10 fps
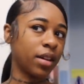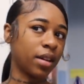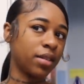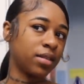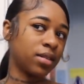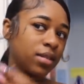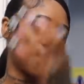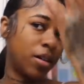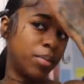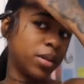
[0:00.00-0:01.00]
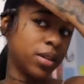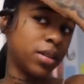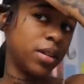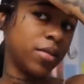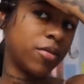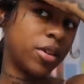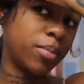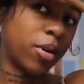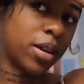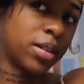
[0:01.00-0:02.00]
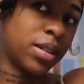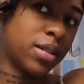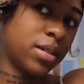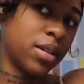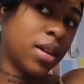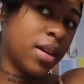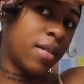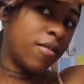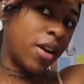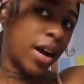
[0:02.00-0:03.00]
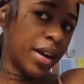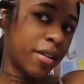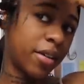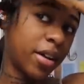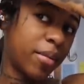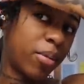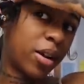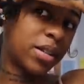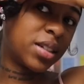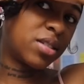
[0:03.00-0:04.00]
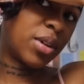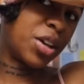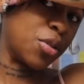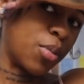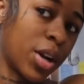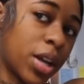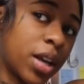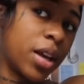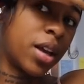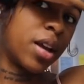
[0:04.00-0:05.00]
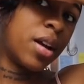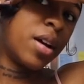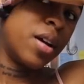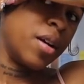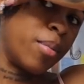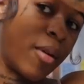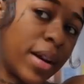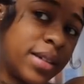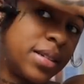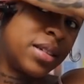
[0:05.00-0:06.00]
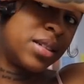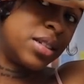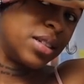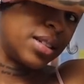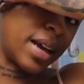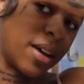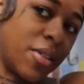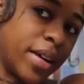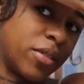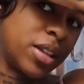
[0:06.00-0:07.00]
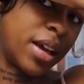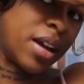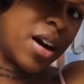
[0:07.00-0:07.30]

it's completely different process for hiring, process while you're working, prices, just how everything